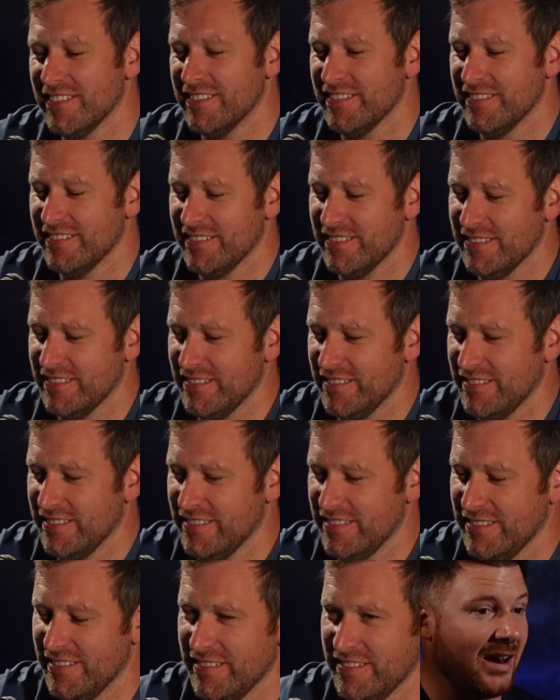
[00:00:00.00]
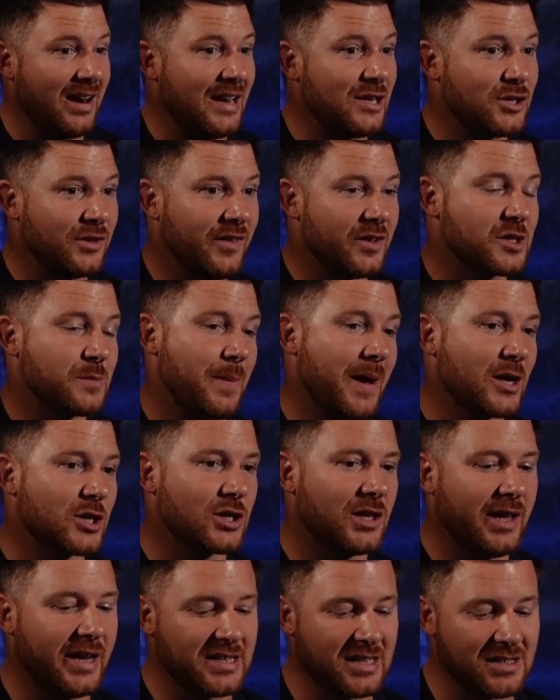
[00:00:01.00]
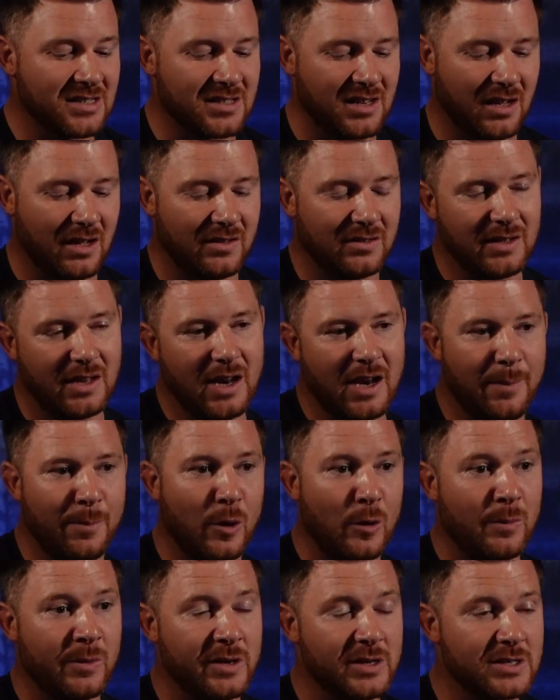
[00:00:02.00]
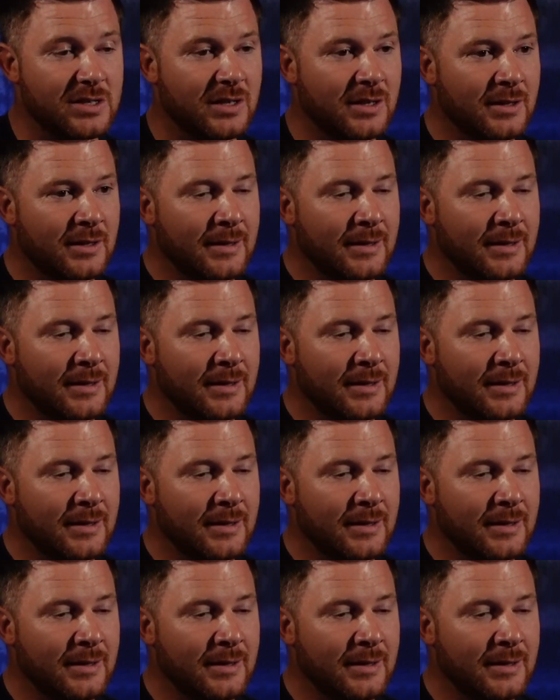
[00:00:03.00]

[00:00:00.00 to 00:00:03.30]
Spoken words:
Yeah, an agent that specialised in selling tenanted properties.